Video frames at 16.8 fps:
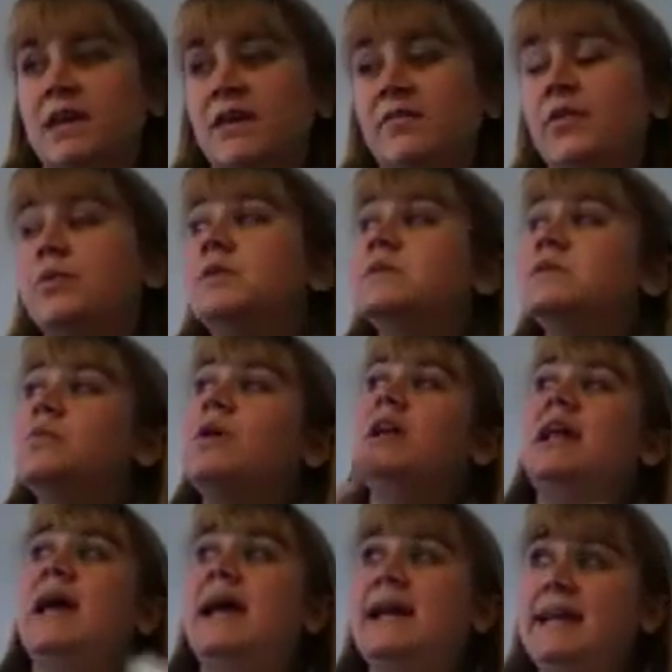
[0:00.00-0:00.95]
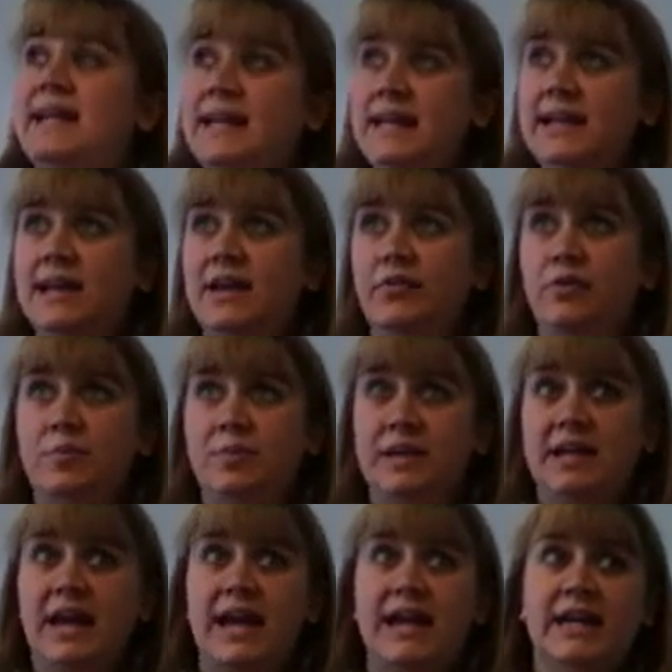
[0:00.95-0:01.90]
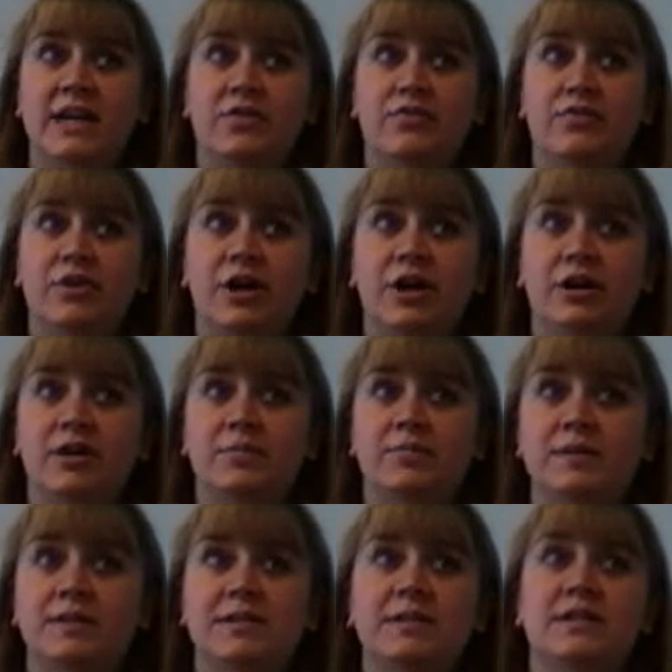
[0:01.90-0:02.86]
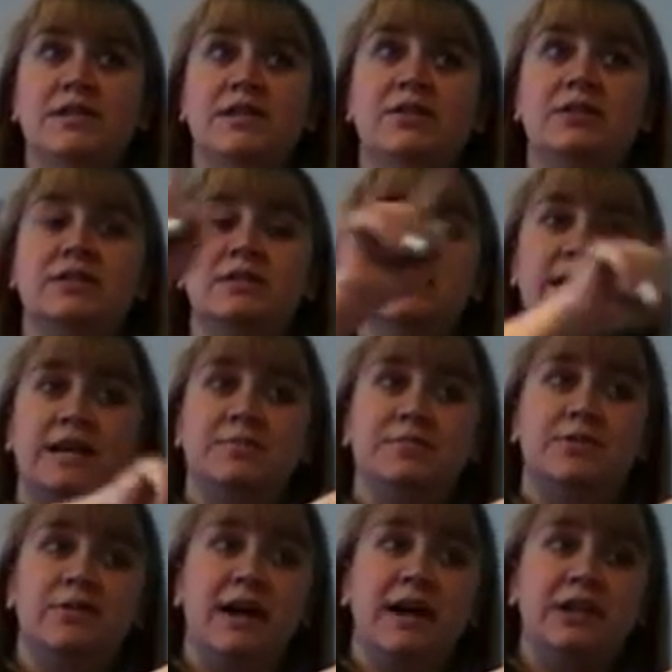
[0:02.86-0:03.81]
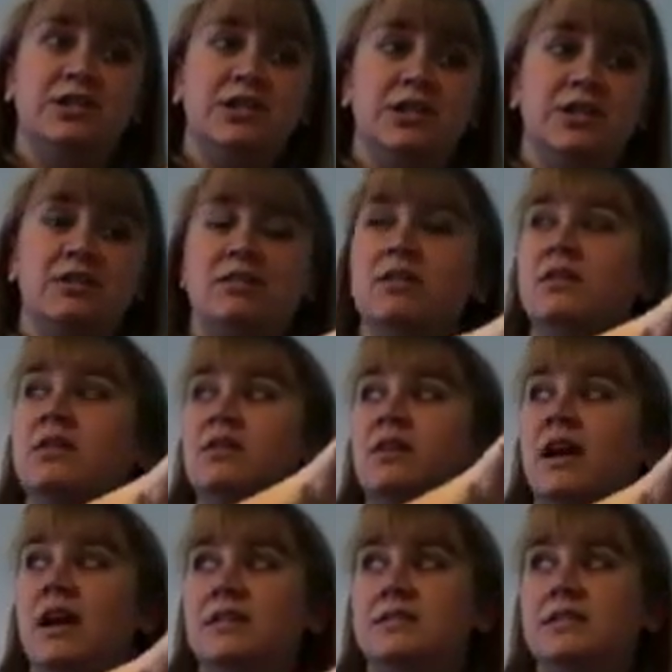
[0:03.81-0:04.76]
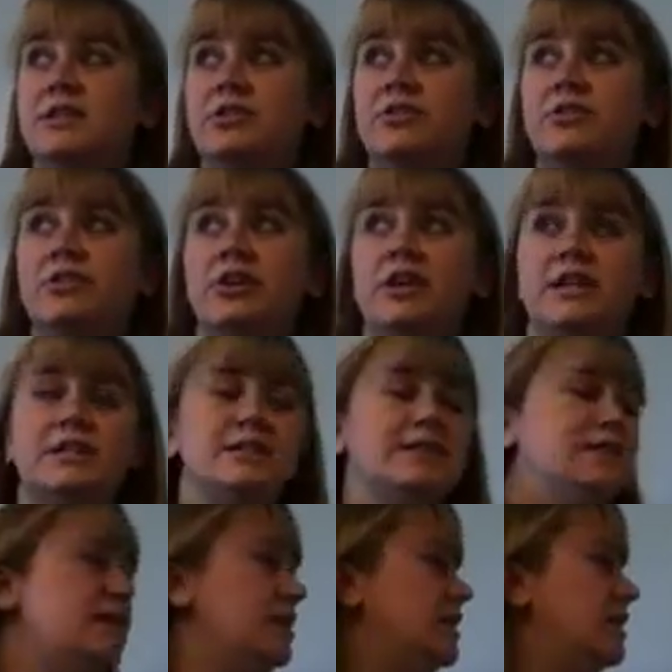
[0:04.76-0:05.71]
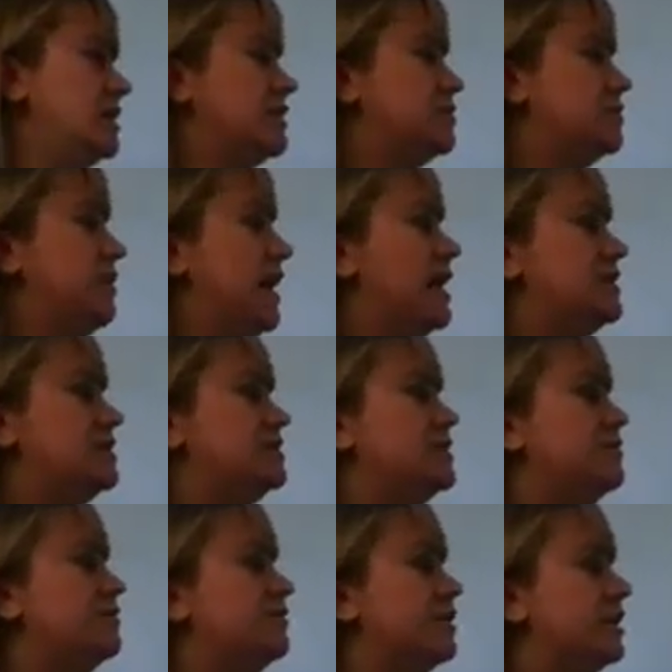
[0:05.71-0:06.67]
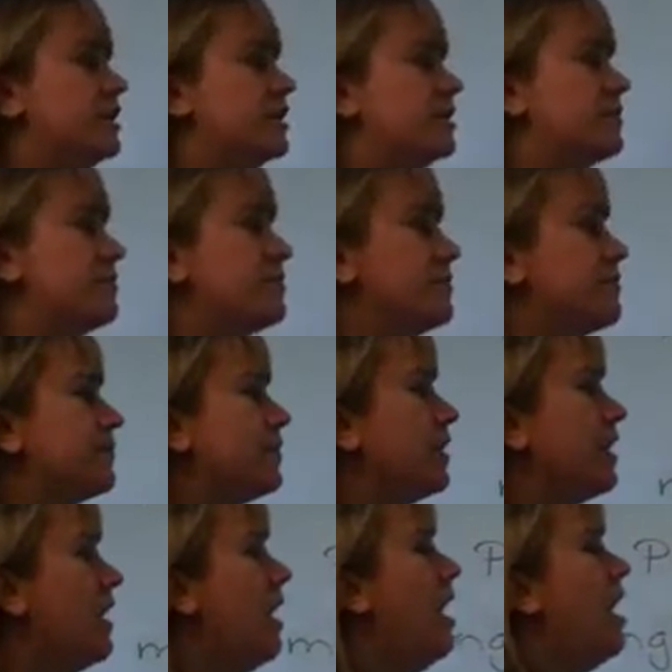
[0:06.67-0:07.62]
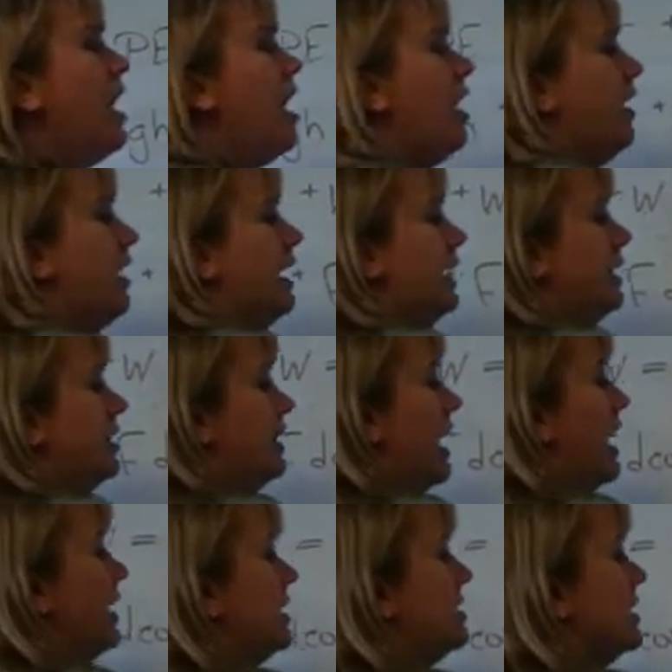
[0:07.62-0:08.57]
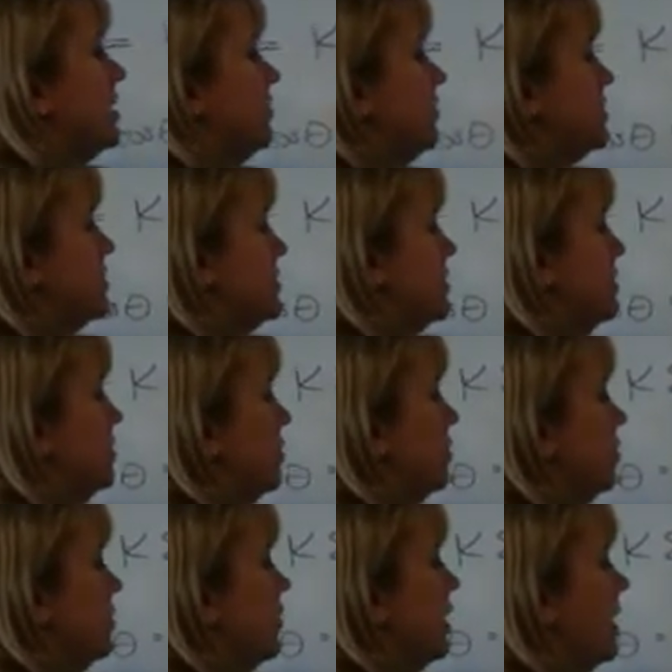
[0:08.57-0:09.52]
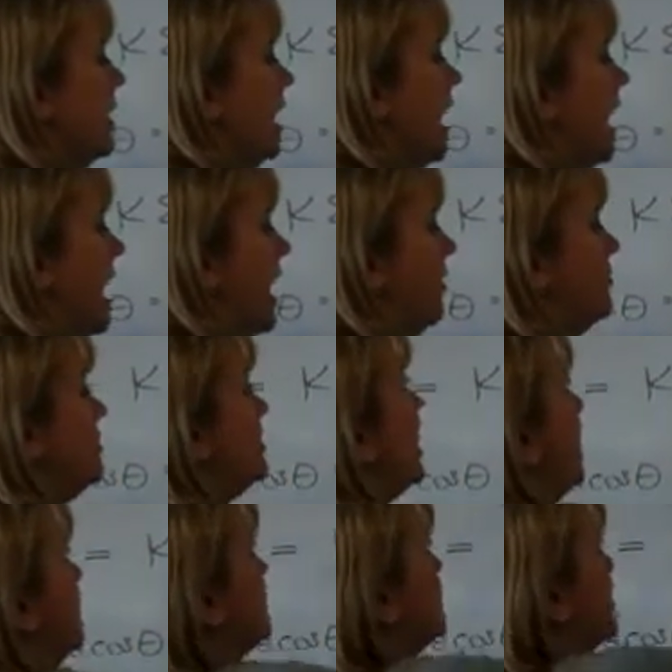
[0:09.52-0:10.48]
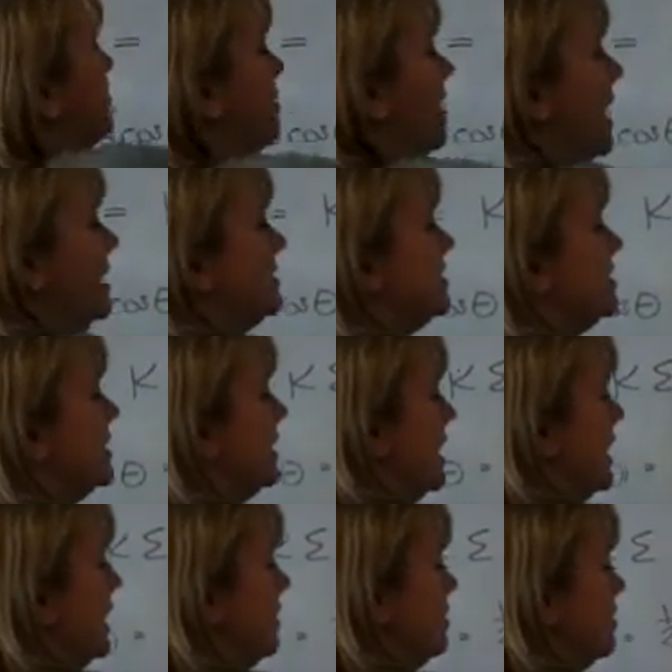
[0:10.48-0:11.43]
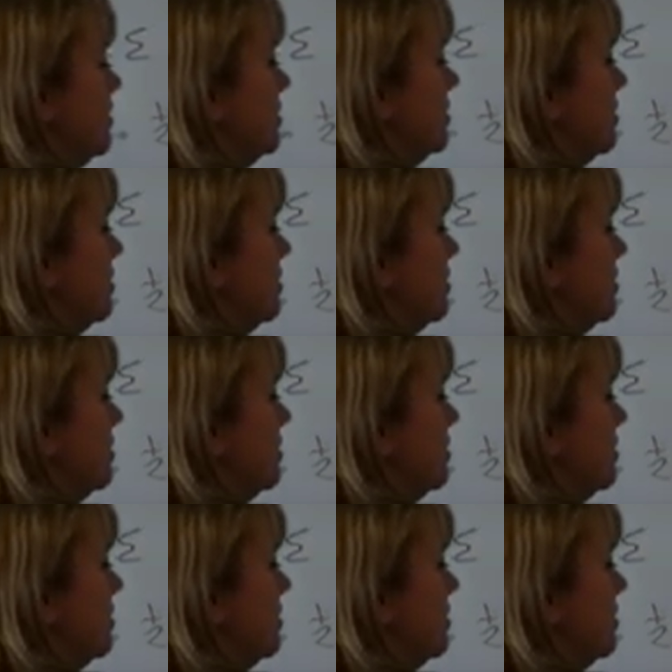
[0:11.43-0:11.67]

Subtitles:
If it was 180, it would be negative work. But since they're in the same direction at 0 degrees, then it is positive work. All right, and that is equal to 1/2 times our mass again,